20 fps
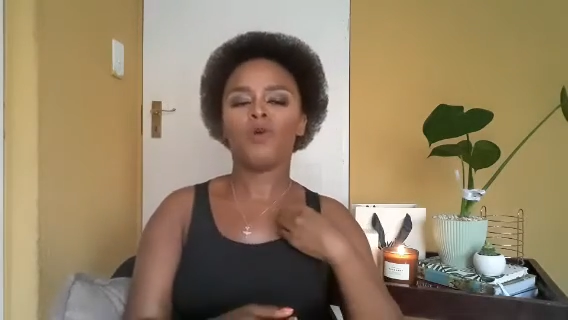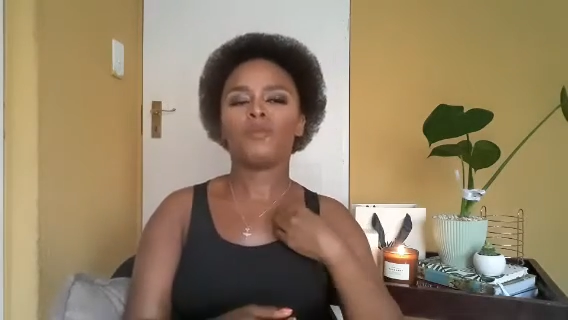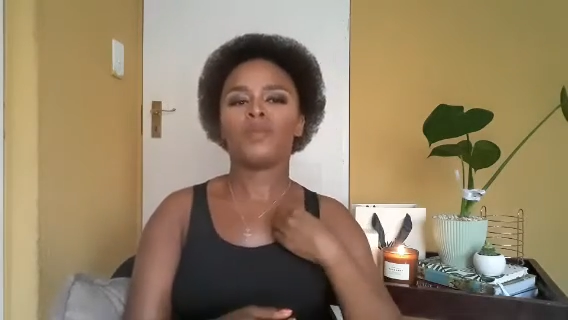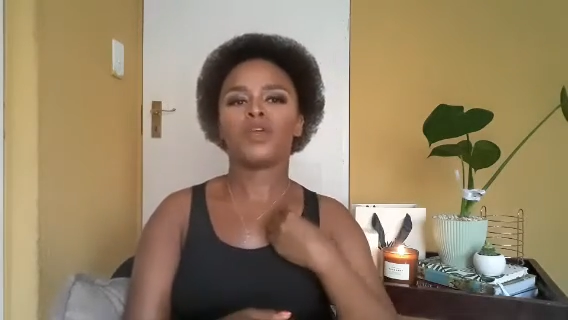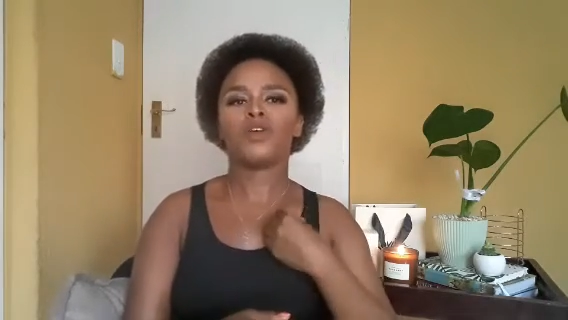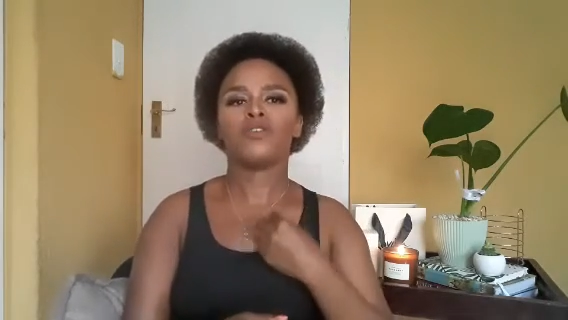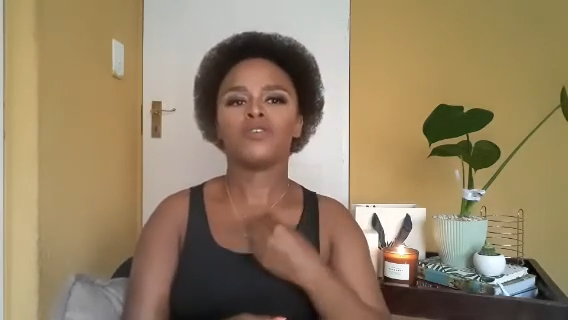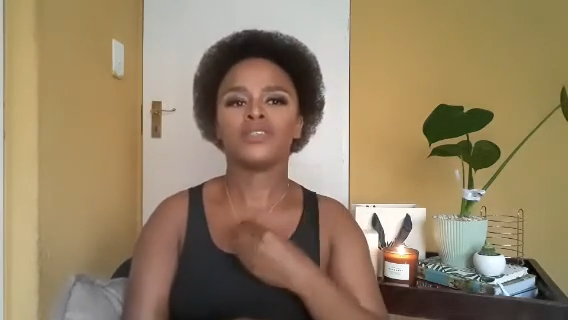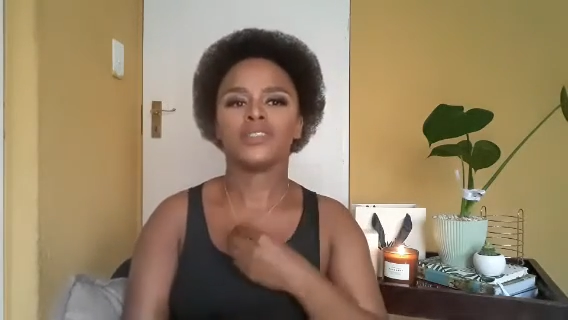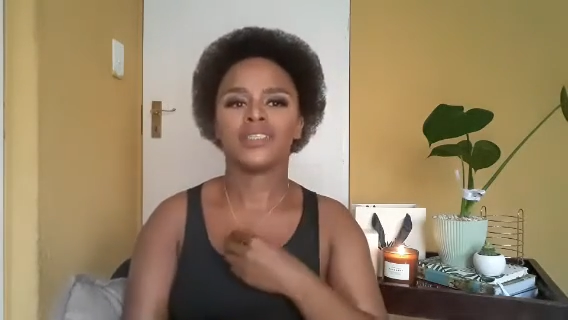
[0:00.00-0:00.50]

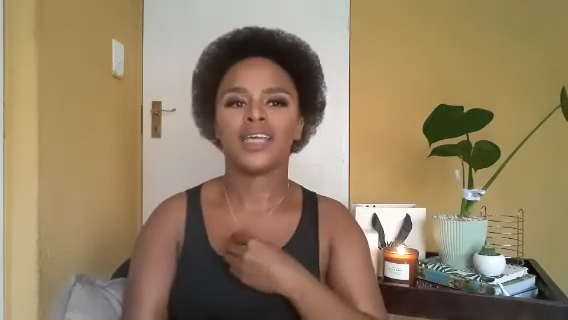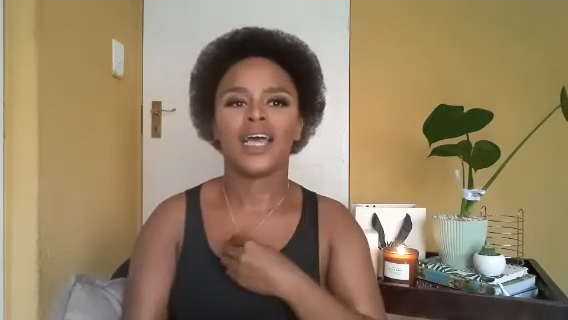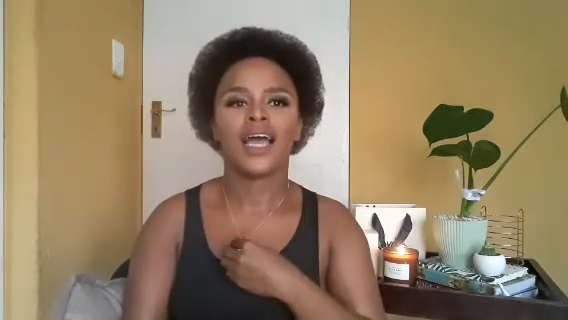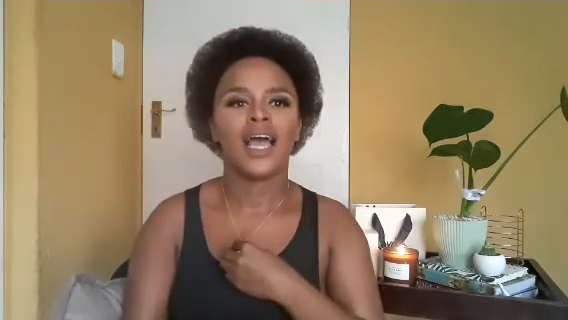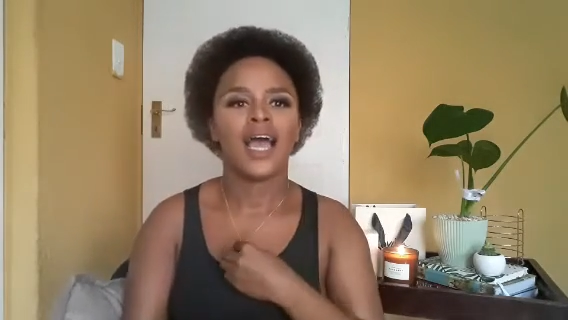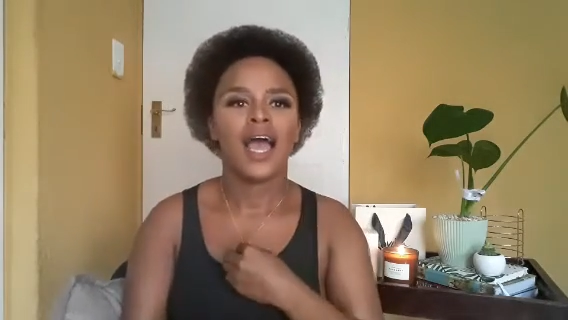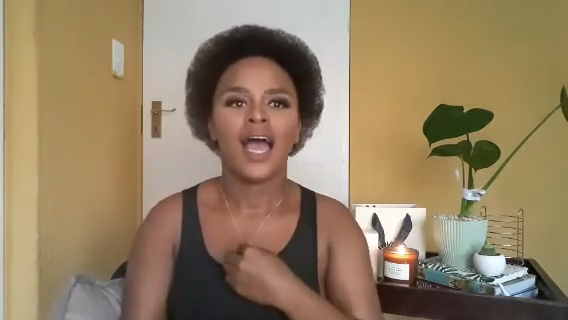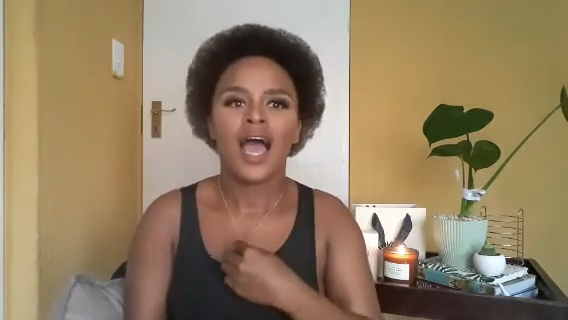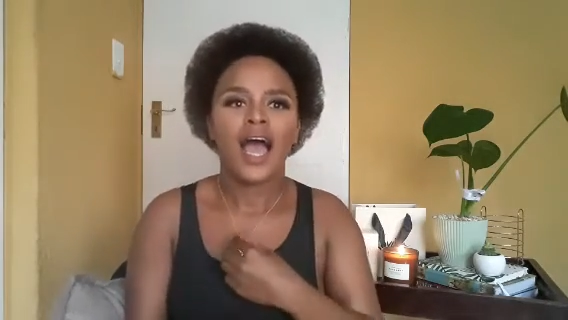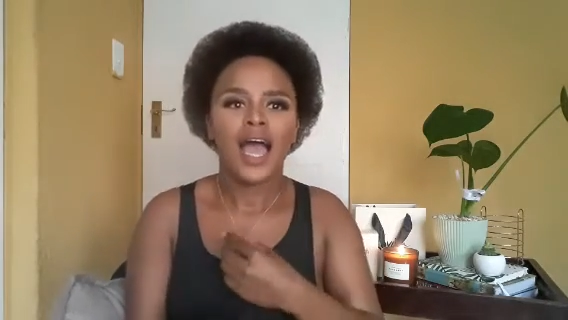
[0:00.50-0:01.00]
because
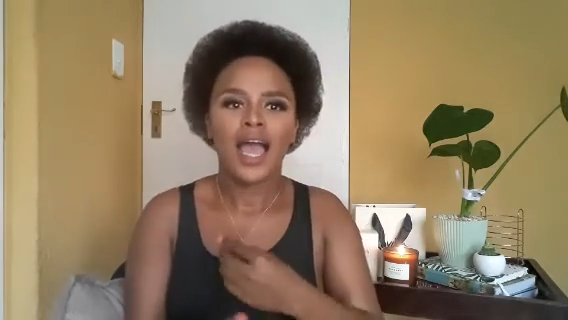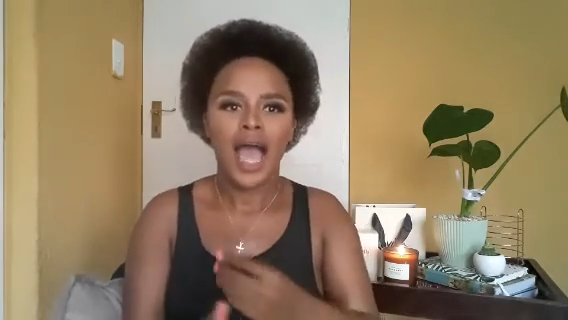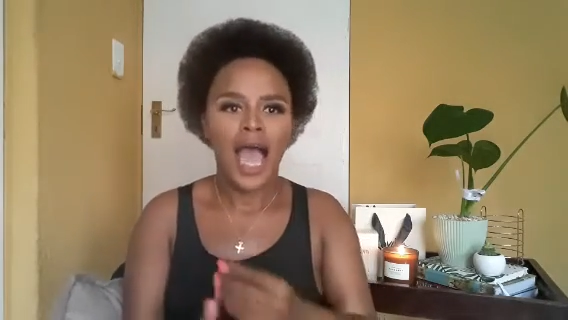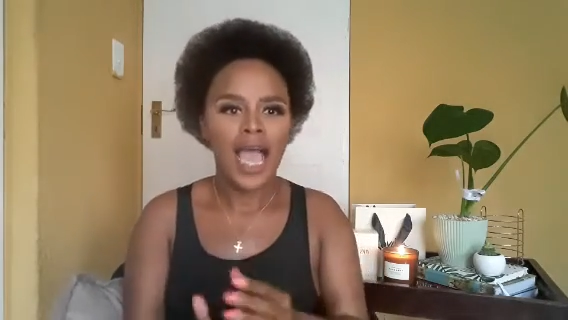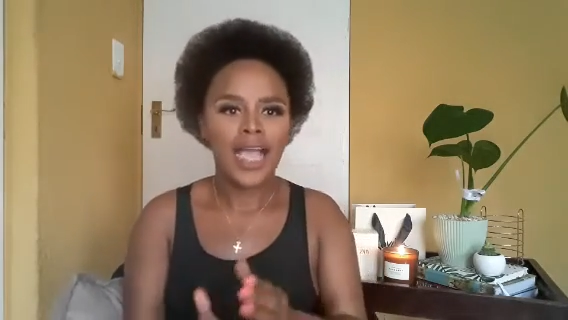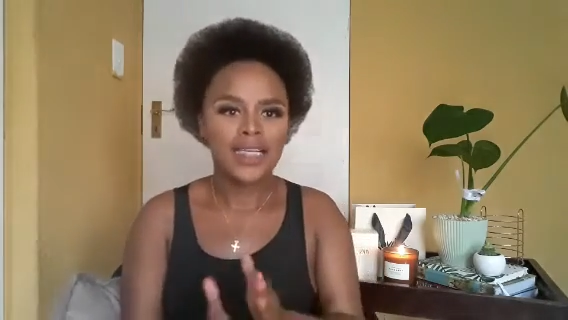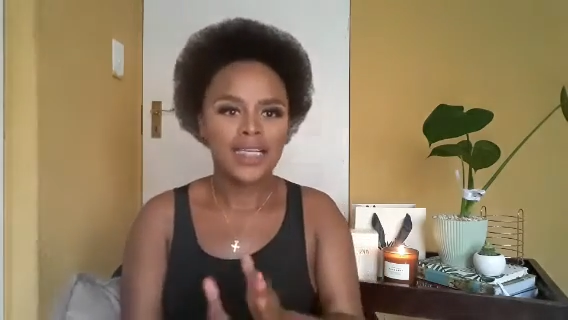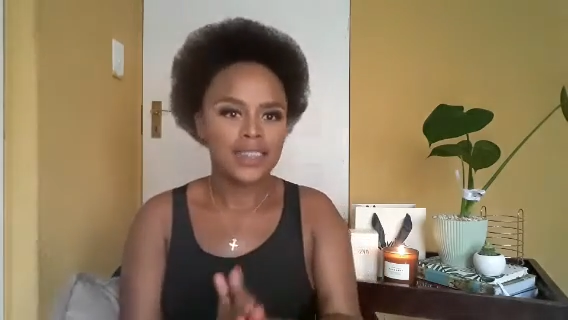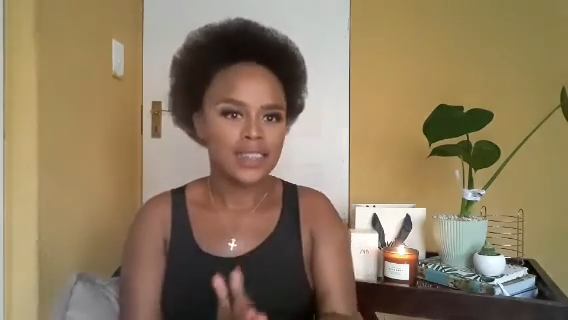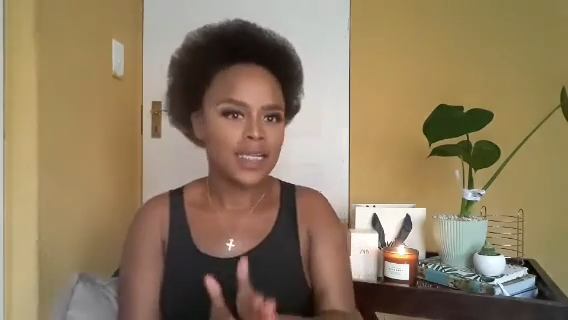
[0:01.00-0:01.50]

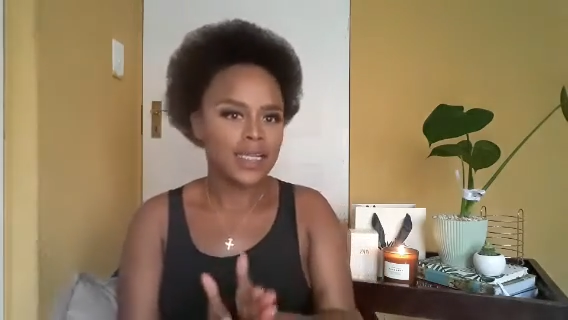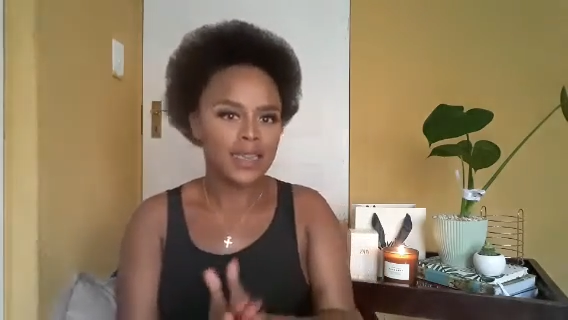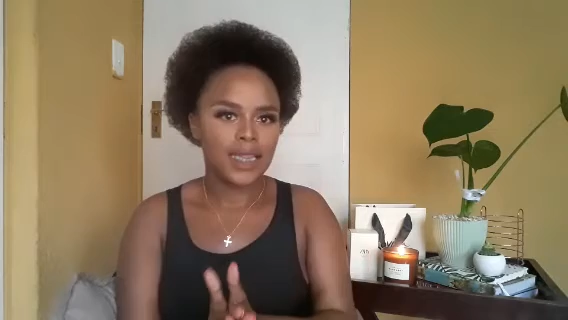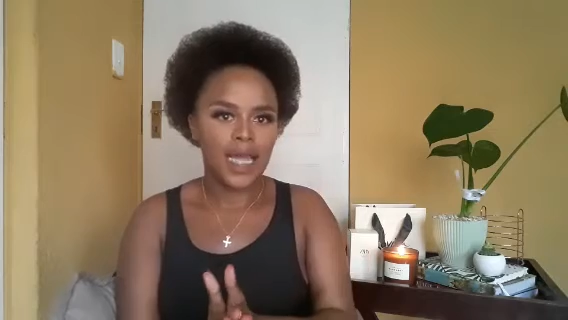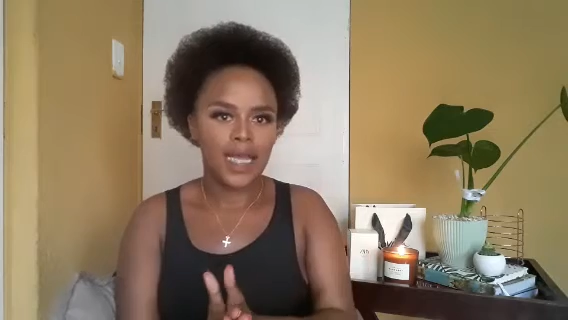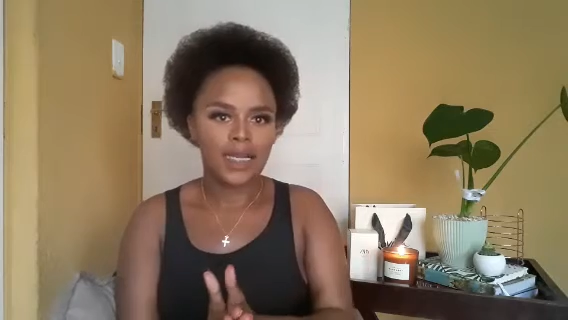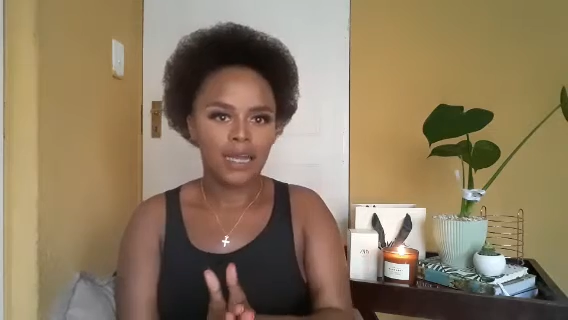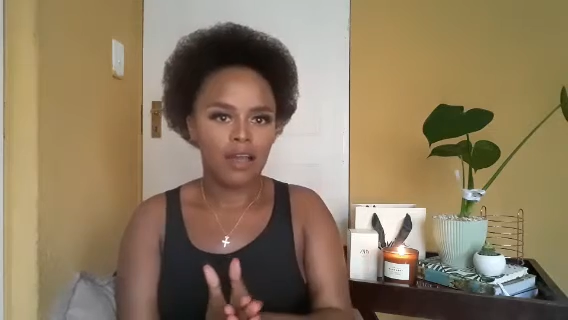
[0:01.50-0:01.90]
I need that.